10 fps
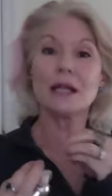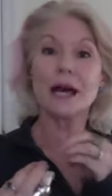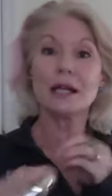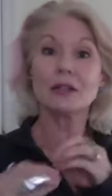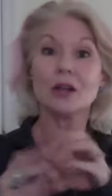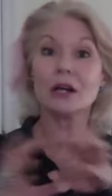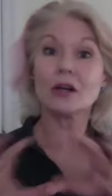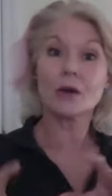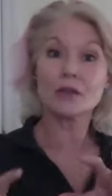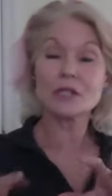a lot of
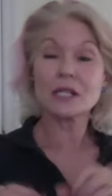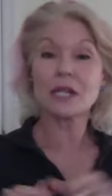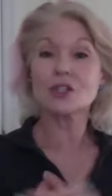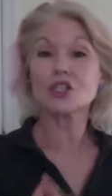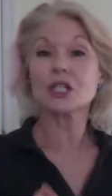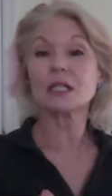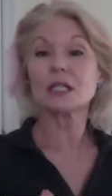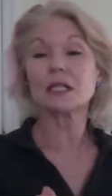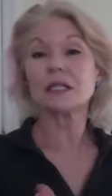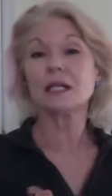conversation,
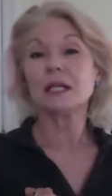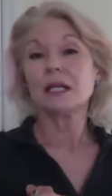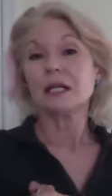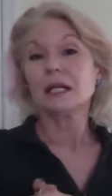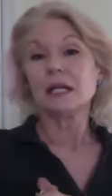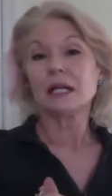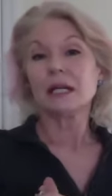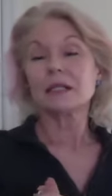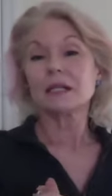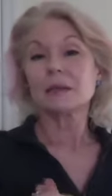and
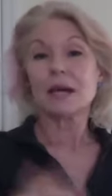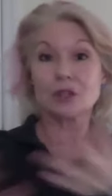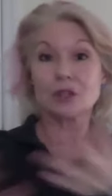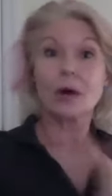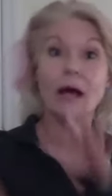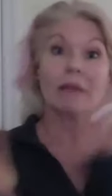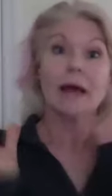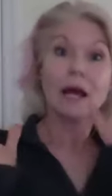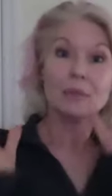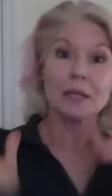after a while
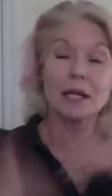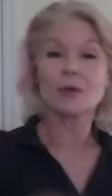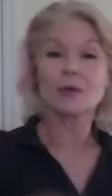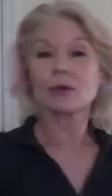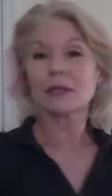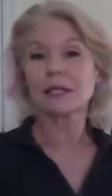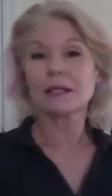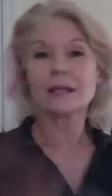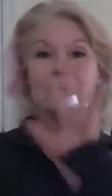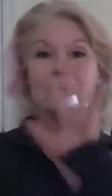that became grueling, and
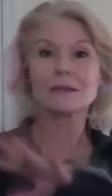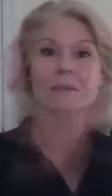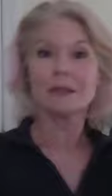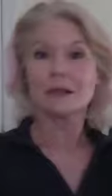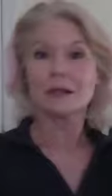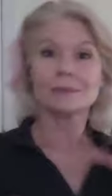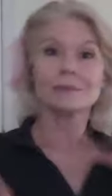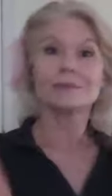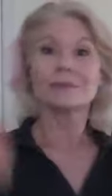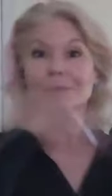that's, you know,
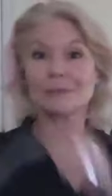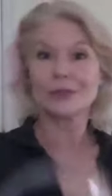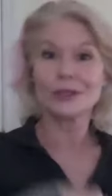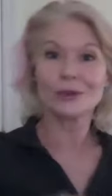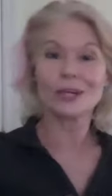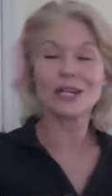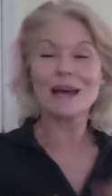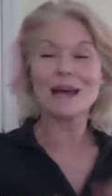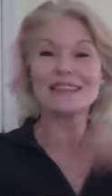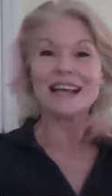you can read
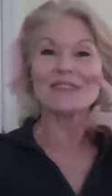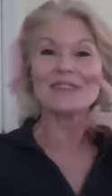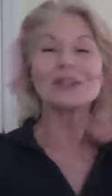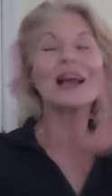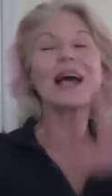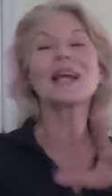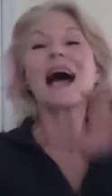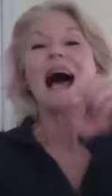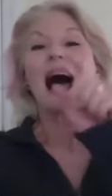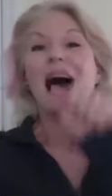about that if you like.
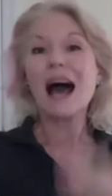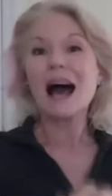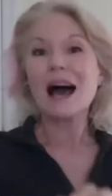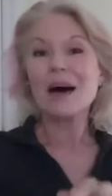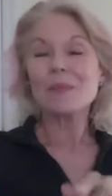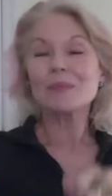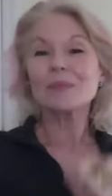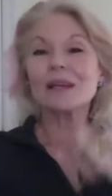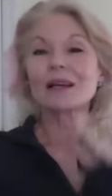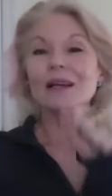
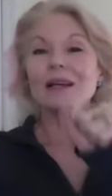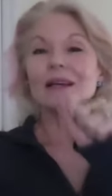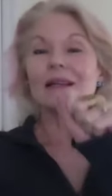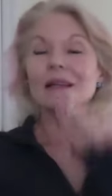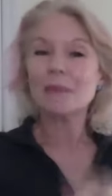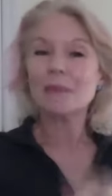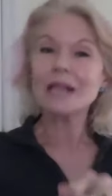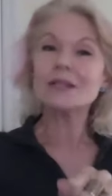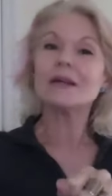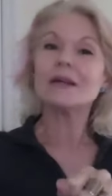The
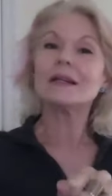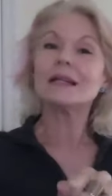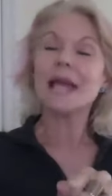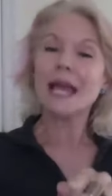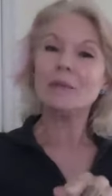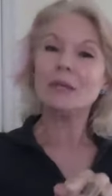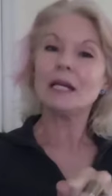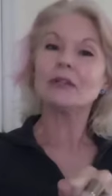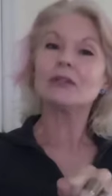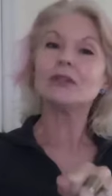men came
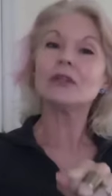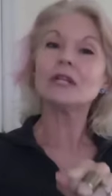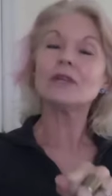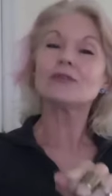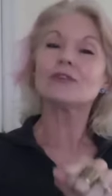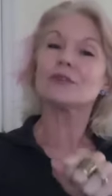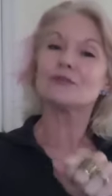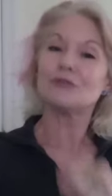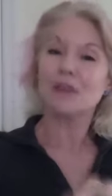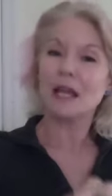in looking for a
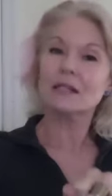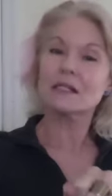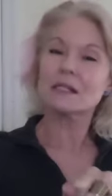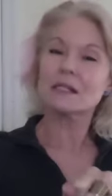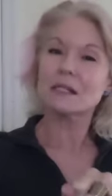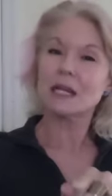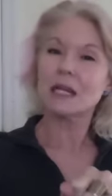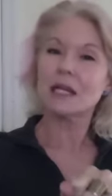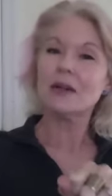fantasy,